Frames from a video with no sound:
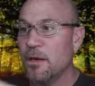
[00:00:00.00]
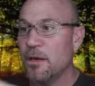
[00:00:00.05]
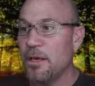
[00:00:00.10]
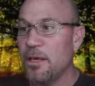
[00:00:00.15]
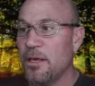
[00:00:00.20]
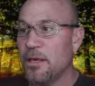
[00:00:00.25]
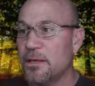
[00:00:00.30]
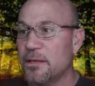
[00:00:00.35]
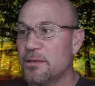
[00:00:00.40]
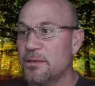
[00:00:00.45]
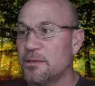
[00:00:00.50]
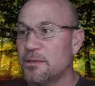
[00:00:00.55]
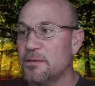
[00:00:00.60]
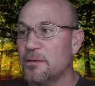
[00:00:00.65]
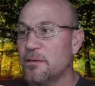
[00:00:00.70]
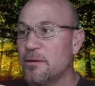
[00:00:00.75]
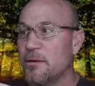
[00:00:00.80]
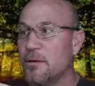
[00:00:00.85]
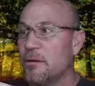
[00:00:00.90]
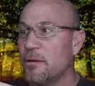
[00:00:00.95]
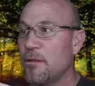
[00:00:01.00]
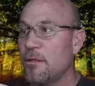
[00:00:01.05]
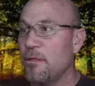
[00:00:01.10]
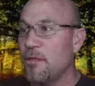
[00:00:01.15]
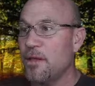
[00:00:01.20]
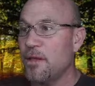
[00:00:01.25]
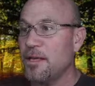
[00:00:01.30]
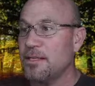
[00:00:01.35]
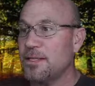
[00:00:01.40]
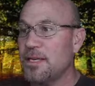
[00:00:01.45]
is
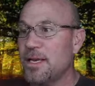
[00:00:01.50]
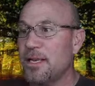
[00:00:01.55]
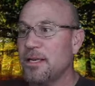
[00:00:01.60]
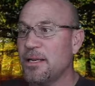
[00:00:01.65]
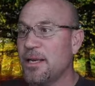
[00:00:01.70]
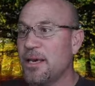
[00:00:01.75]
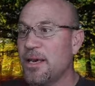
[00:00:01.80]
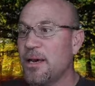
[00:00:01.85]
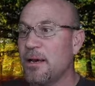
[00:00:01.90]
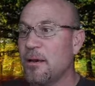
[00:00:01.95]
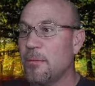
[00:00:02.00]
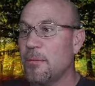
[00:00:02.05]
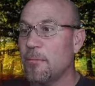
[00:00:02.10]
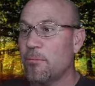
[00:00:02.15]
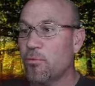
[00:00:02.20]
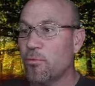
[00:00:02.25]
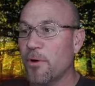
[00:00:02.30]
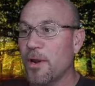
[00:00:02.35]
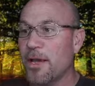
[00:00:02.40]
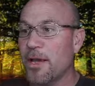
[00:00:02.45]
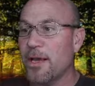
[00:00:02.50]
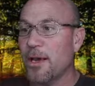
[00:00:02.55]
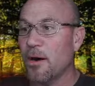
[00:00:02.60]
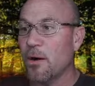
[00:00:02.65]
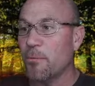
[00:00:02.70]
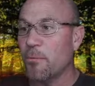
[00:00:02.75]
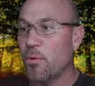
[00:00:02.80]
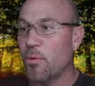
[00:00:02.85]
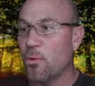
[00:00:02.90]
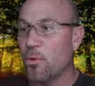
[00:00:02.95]
the ten gig
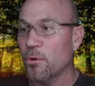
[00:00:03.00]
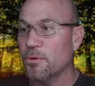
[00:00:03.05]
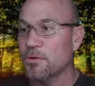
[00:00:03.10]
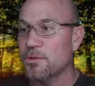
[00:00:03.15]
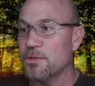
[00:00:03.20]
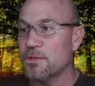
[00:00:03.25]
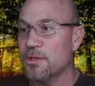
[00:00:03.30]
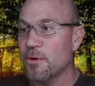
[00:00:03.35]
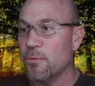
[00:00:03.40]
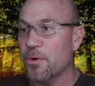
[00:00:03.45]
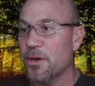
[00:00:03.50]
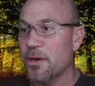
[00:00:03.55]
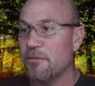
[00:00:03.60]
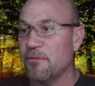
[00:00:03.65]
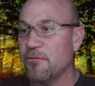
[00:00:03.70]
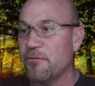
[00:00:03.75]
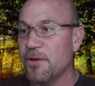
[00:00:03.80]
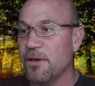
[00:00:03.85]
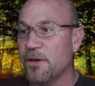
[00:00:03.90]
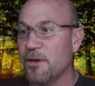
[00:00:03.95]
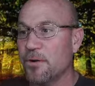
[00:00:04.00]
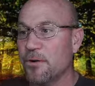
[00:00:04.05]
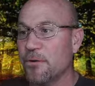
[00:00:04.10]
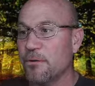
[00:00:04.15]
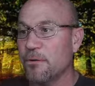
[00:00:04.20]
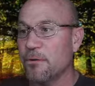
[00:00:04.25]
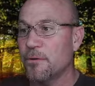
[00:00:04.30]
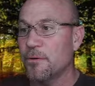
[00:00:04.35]
breakout ports that we configured.